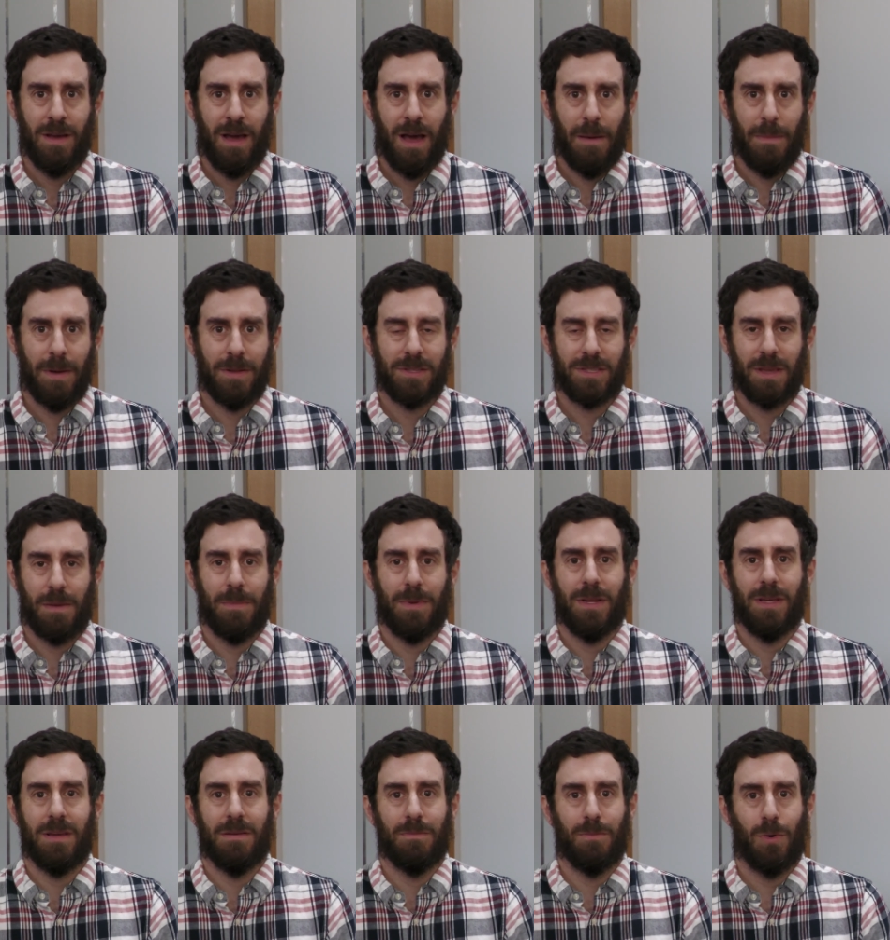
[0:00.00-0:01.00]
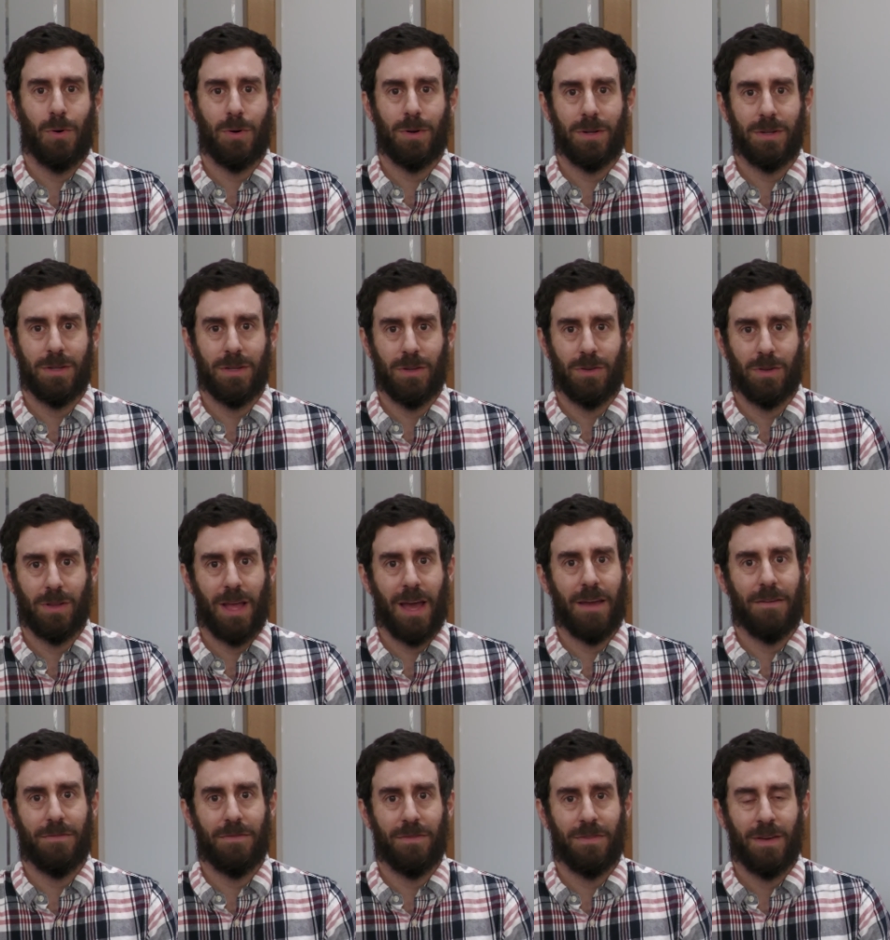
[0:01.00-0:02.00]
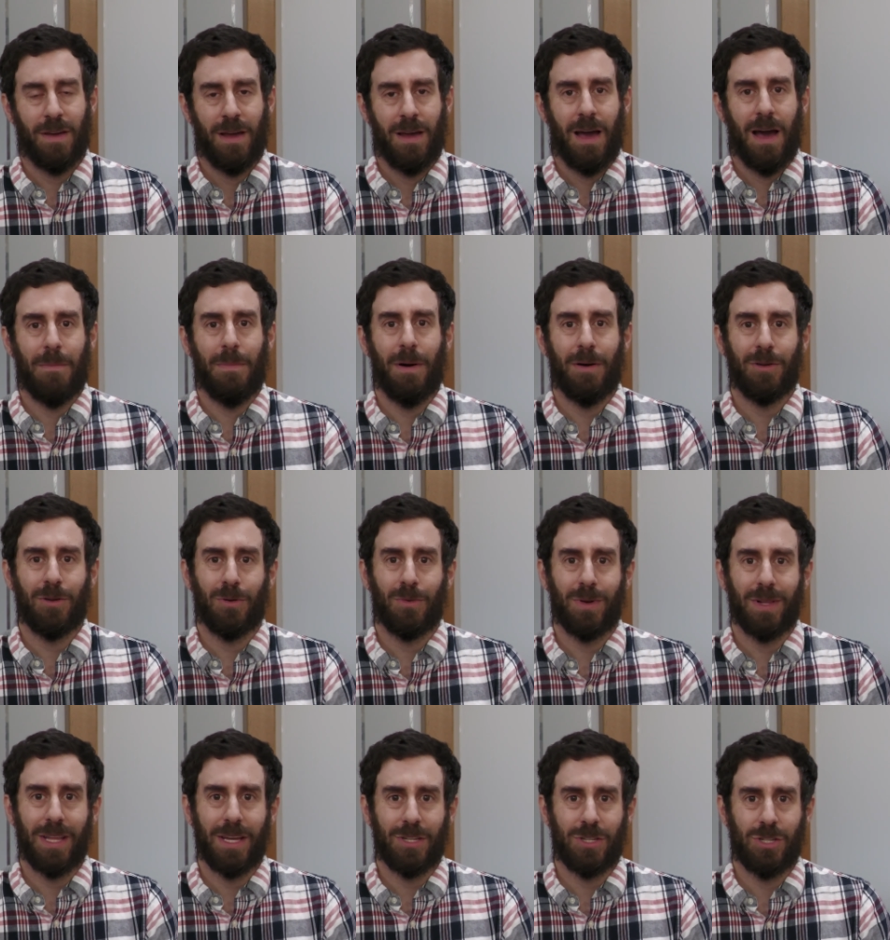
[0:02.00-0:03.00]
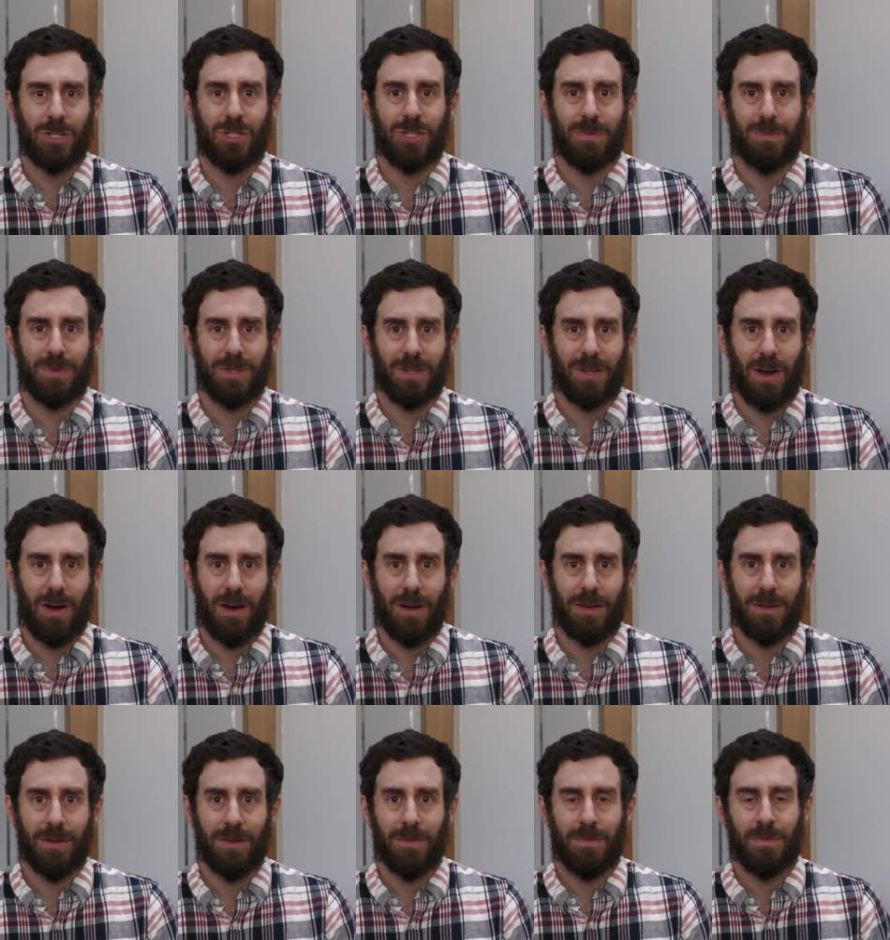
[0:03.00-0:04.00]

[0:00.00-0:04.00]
about somebody important in your life, about your relationship to God.